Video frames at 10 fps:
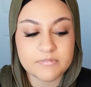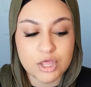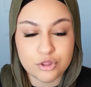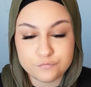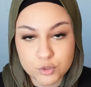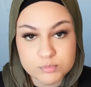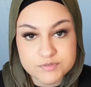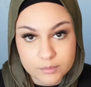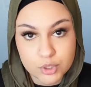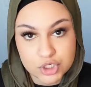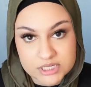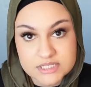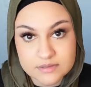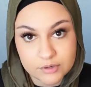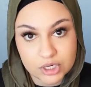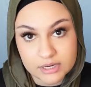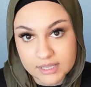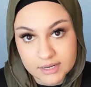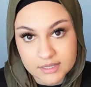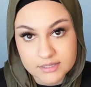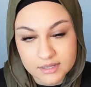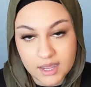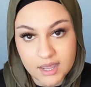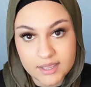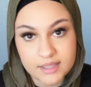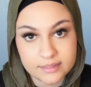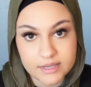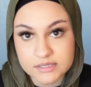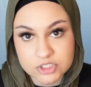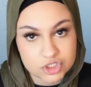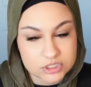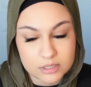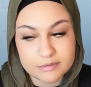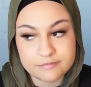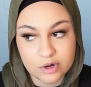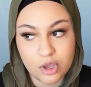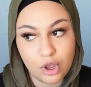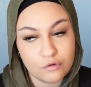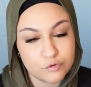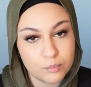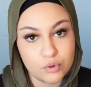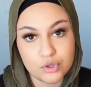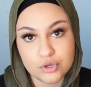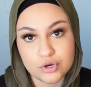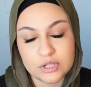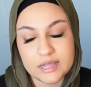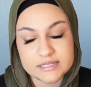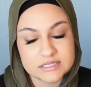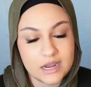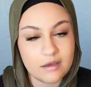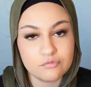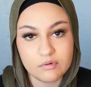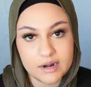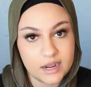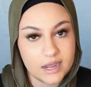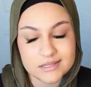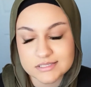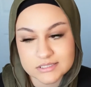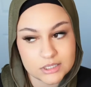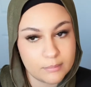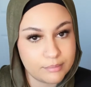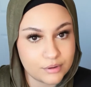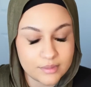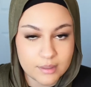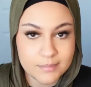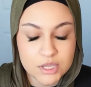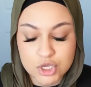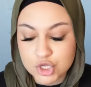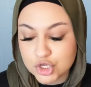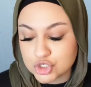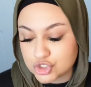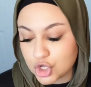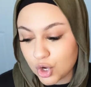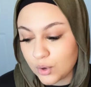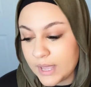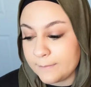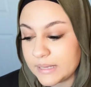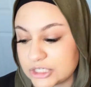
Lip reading: the fumes from your adhesive are going to get in the eye, and then it's just going to be very uncomfortable. Your client's going to have red eyes. It's going to burn them. So make